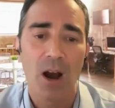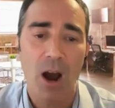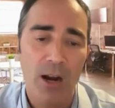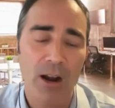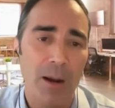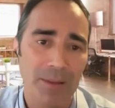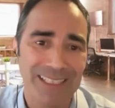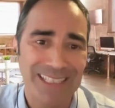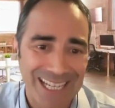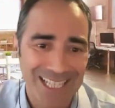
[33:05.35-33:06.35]
Our
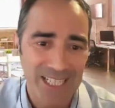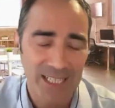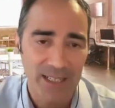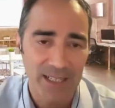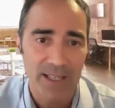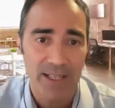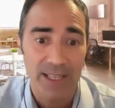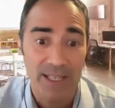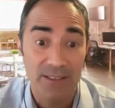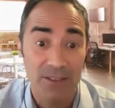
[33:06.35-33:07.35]
obligation
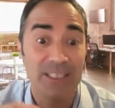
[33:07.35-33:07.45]
is